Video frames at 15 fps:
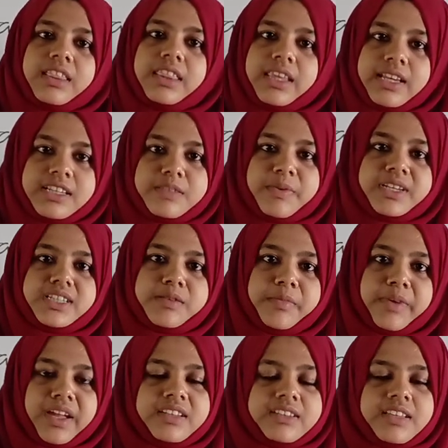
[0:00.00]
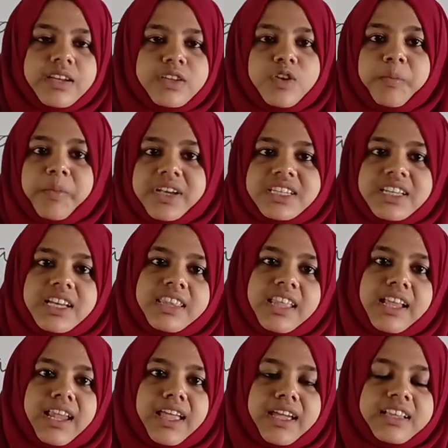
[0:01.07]
these measurements to measure the
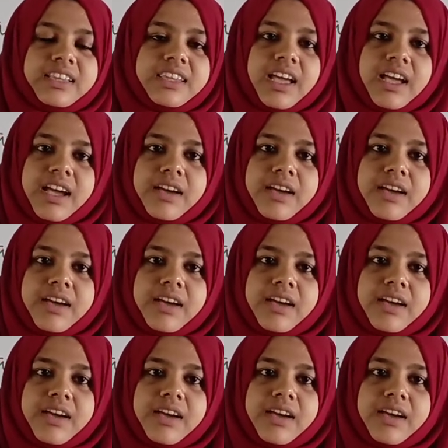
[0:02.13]
length,